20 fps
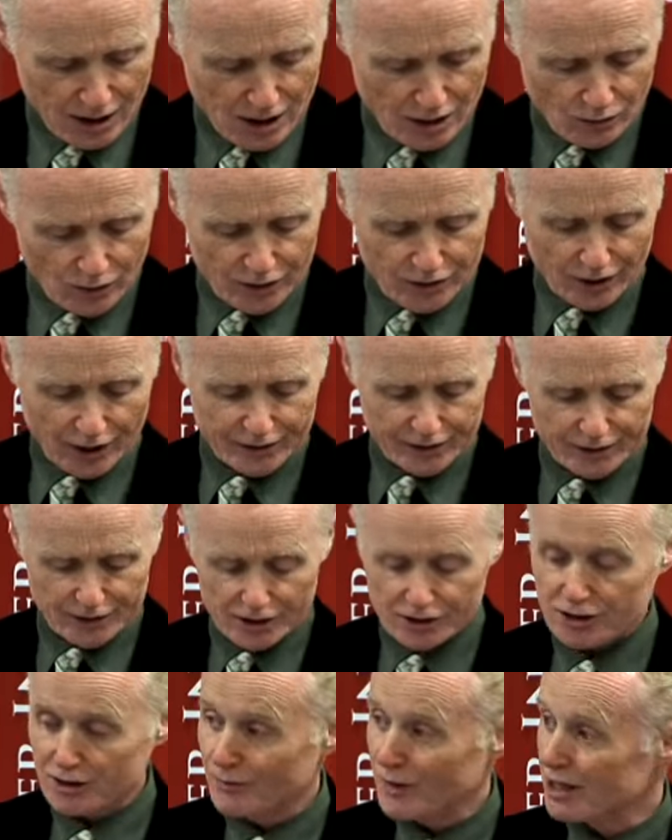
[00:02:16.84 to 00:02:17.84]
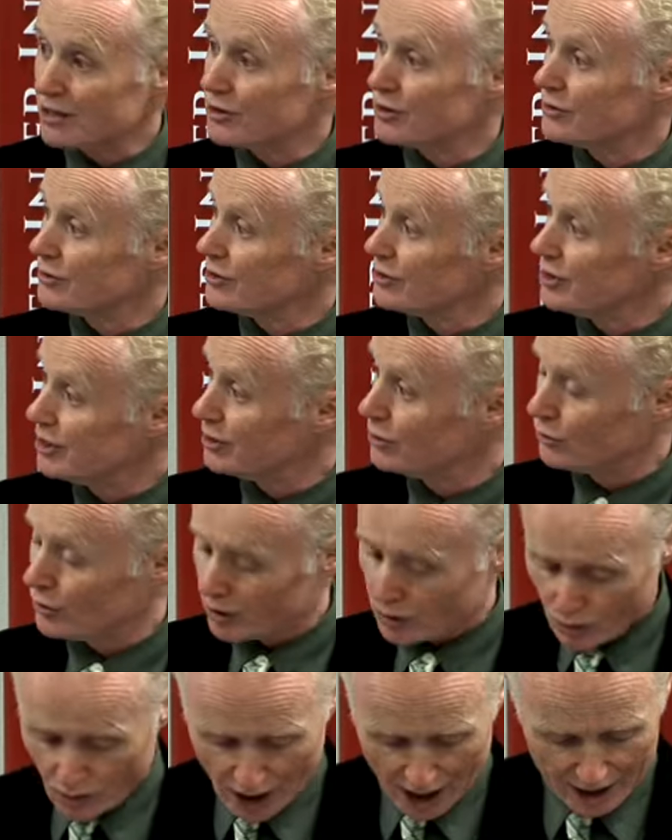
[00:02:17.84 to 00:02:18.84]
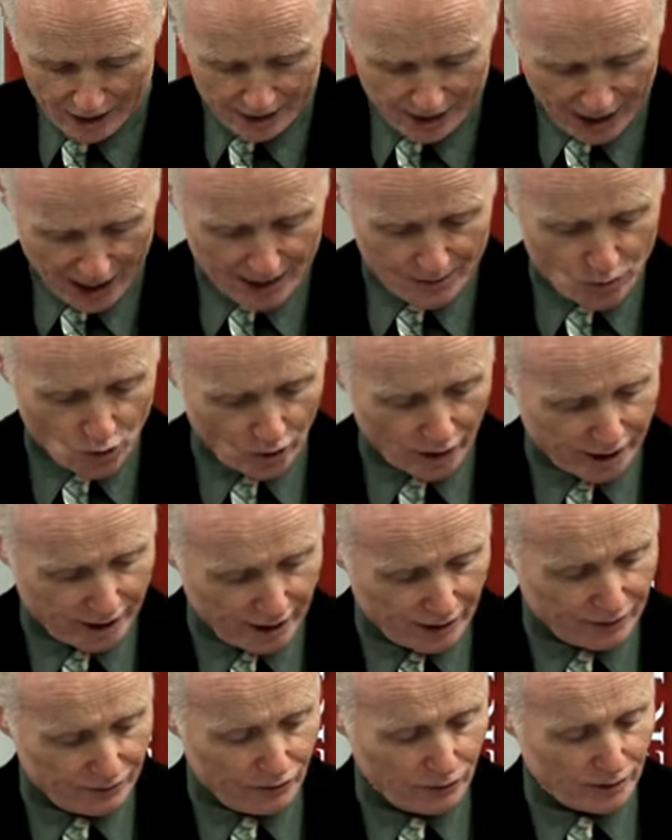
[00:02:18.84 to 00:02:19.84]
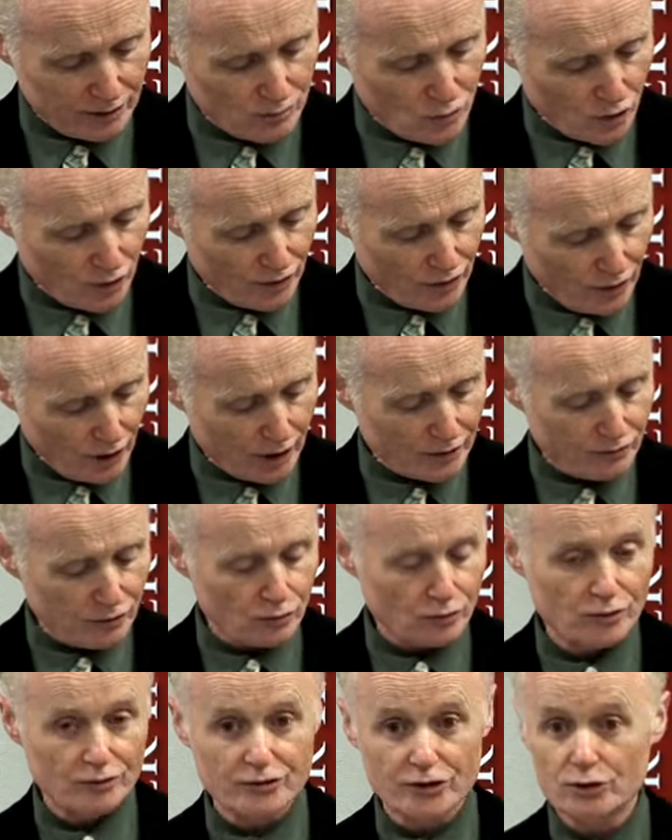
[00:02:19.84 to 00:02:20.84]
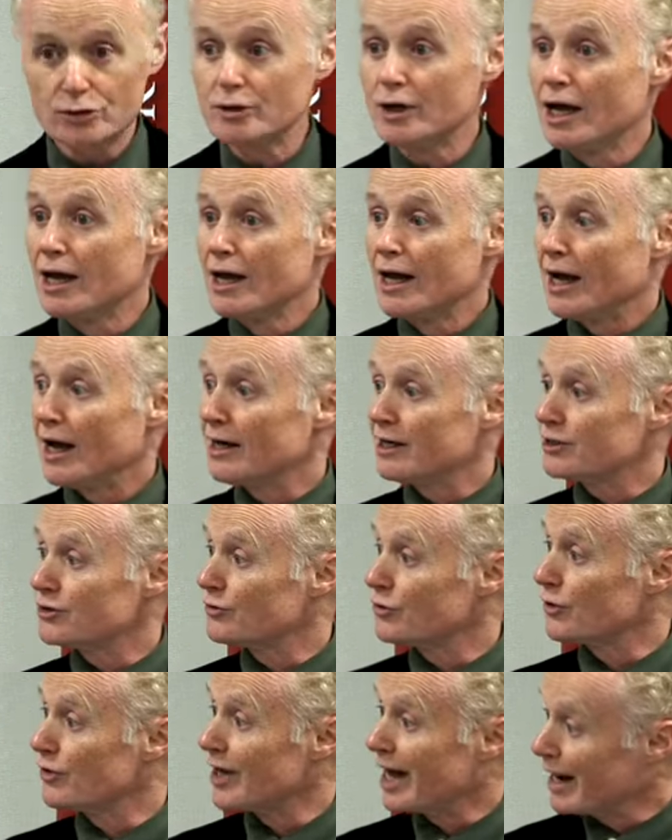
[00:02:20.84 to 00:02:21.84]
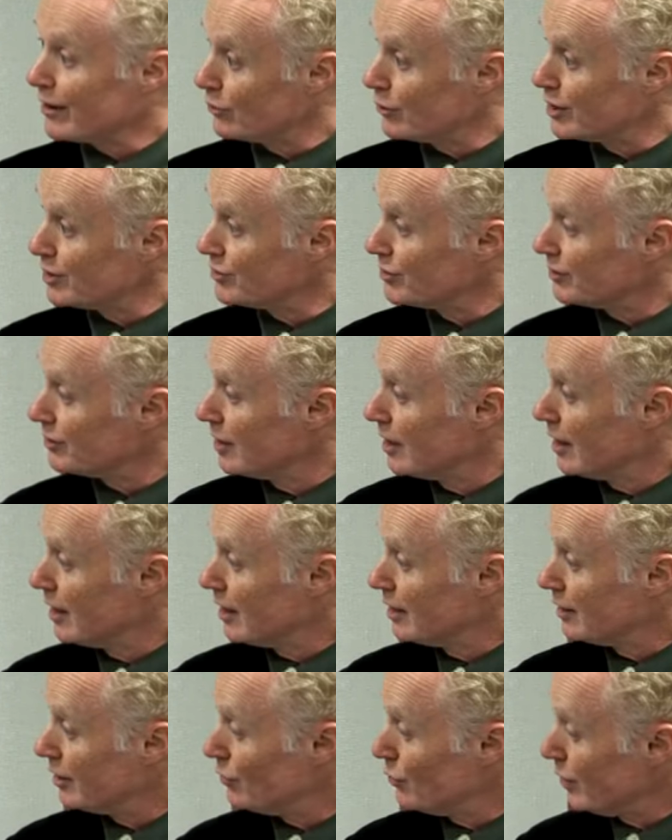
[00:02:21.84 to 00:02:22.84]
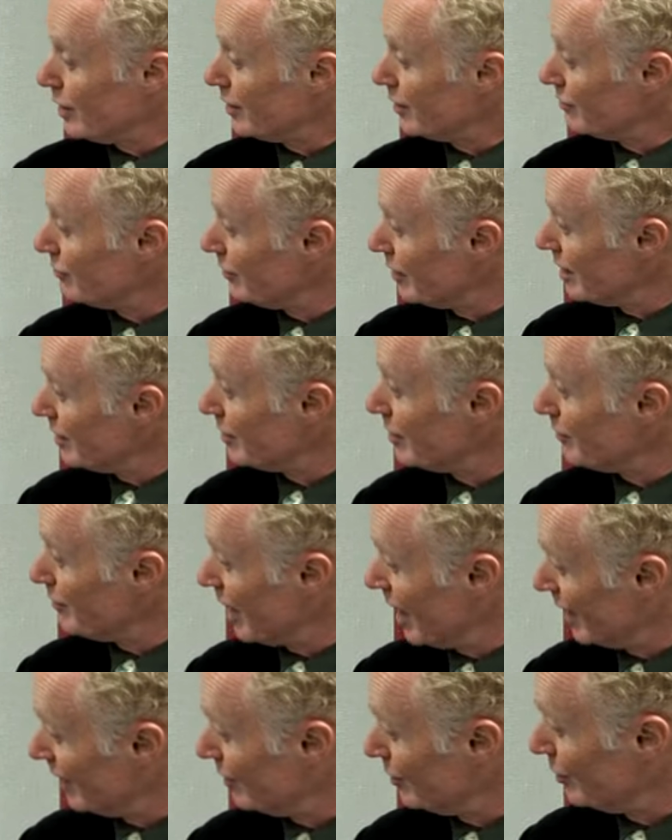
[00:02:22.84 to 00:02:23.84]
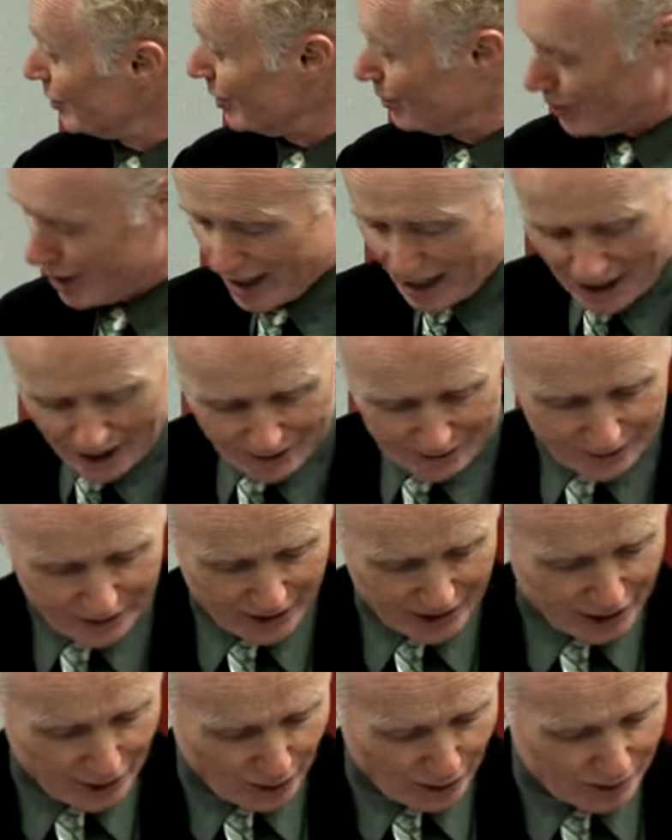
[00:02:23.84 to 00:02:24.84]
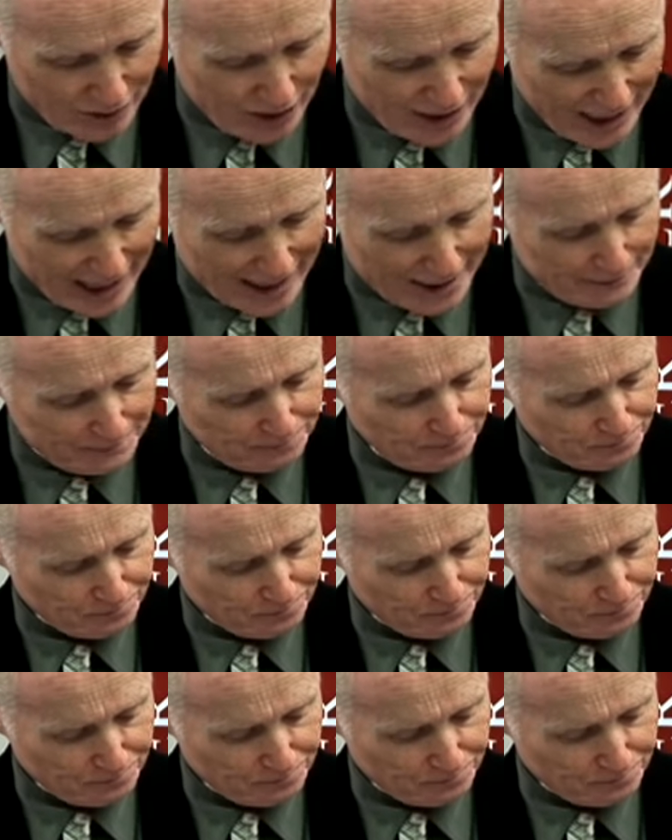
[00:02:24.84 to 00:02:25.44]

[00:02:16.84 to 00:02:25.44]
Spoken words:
we thought that this dimension of the deal required a more careful and more thoughtful review, and it's for that reason that we convened the panel that we have here today.